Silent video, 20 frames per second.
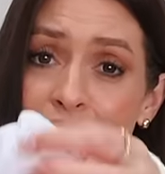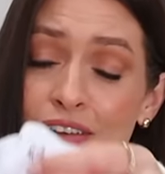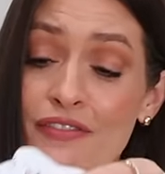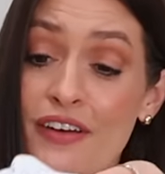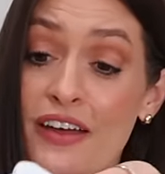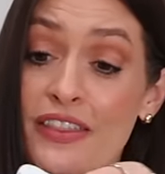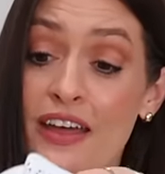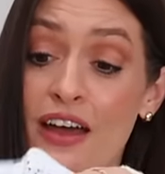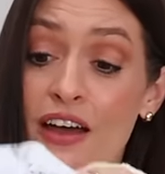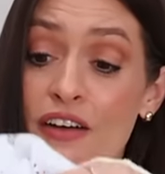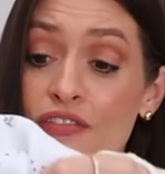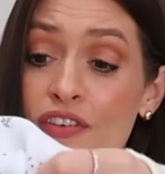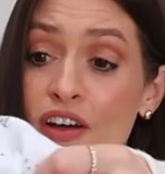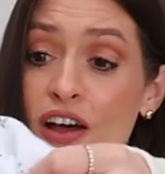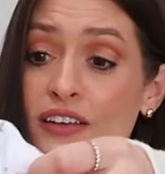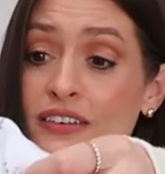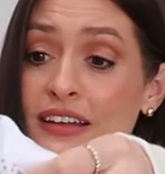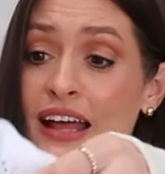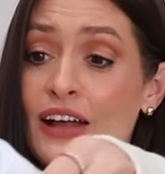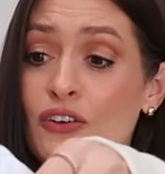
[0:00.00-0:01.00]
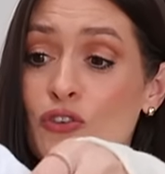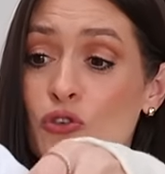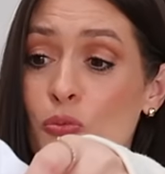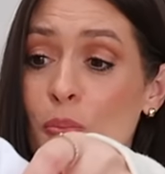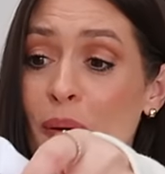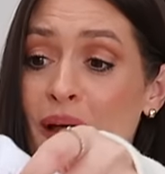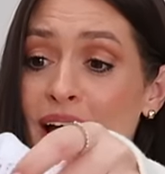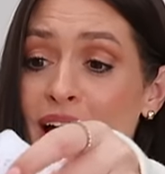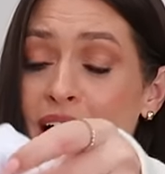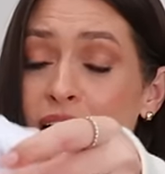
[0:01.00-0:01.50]
In fact, they're her first actual
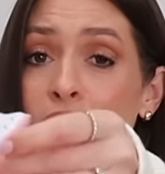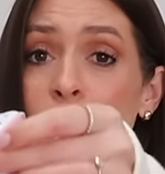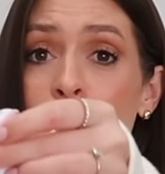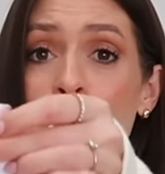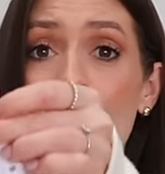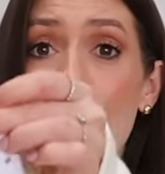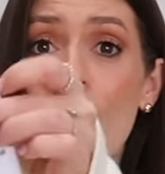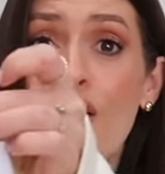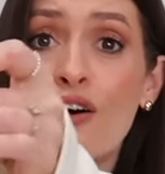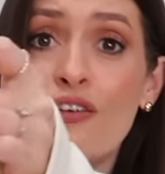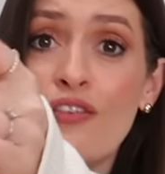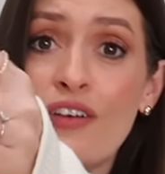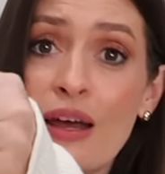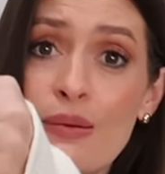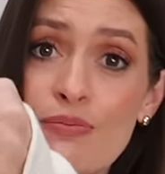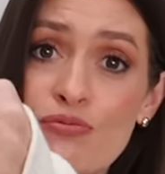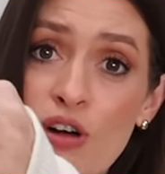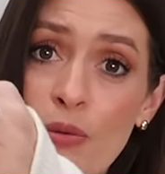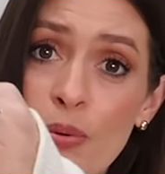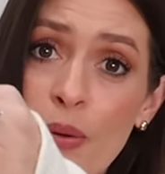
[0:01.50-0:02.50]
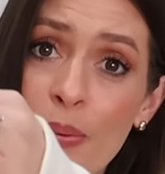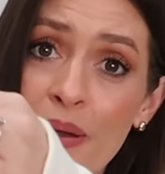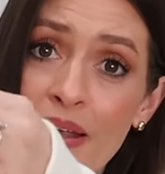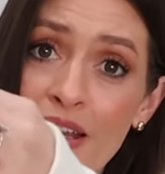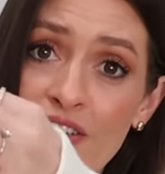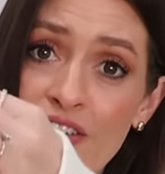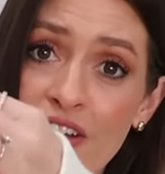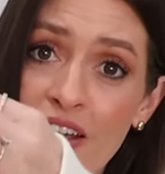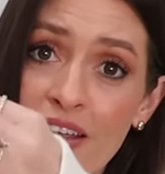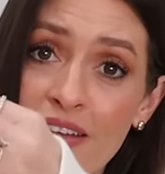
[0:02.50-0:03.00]
pair of like proper
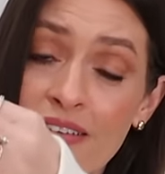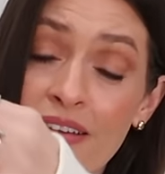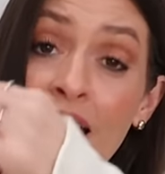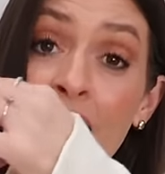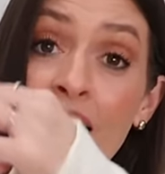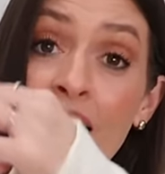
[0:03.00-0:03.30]
PJs.